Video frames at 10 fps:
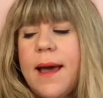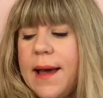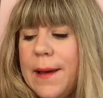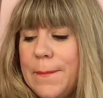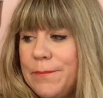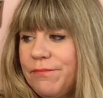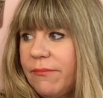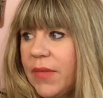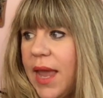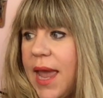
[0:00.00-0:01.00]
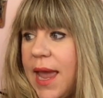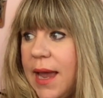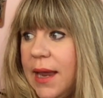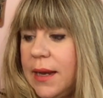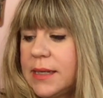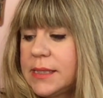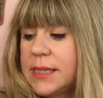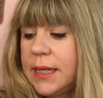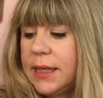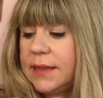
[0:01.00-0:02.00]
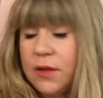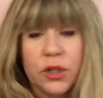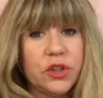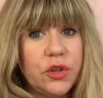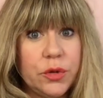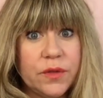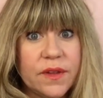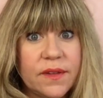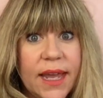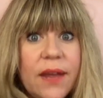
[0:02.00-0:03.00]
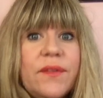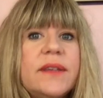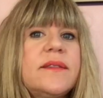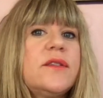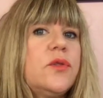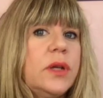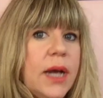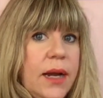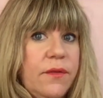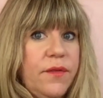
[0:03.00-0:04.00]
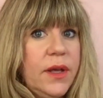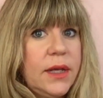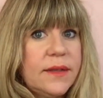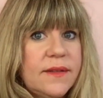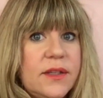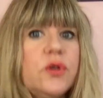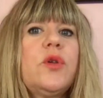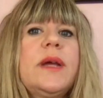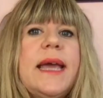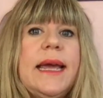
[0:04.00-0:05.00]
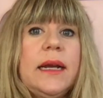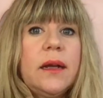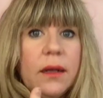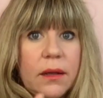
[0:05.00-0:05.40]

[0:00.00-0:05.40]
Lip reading: And as long as you use this canvas, you can kind of still create